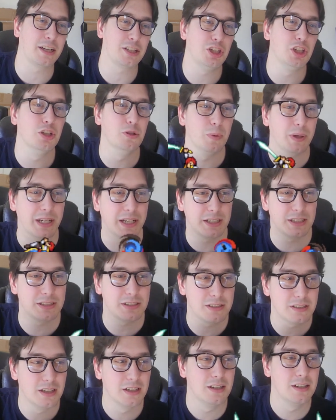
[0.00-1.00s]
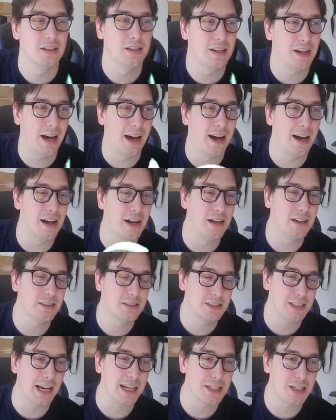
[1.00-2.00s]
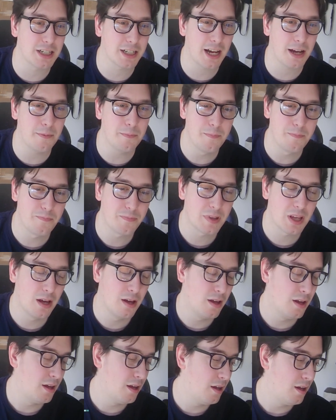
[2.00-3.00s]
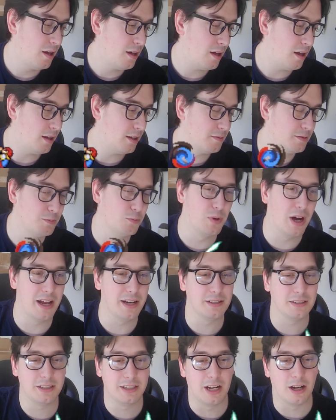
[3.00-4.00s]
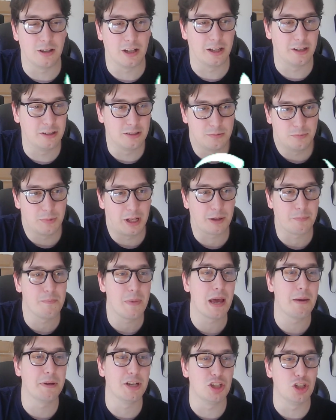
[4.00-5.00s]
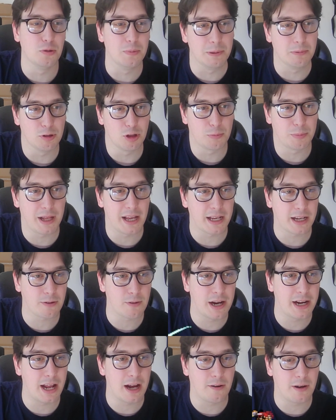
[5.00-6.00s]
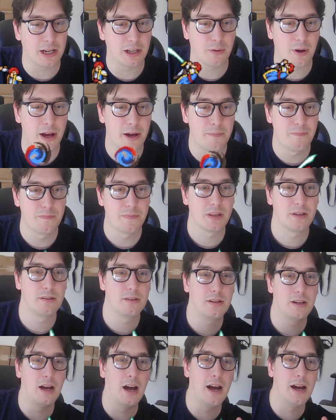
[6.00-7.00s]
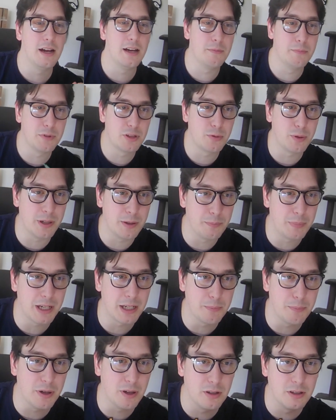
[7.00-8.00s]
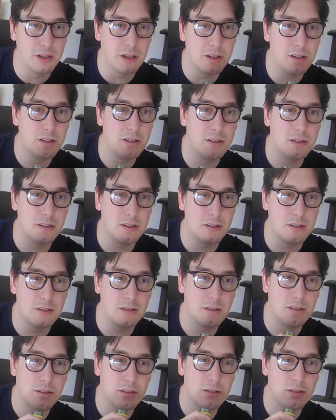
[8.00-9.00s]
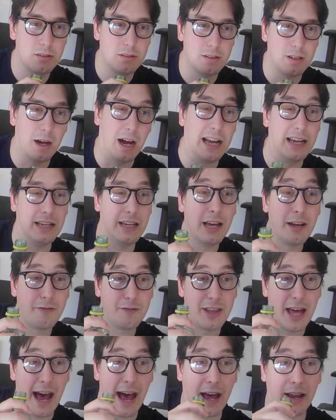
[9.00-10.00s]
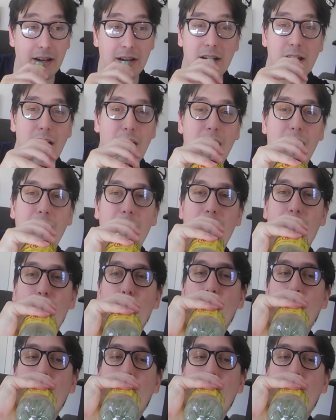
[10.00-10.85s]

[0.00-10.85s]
2 weeks change it again, when, you know, like maybe 2 people are playing it right now anyway, in between big build, if that. So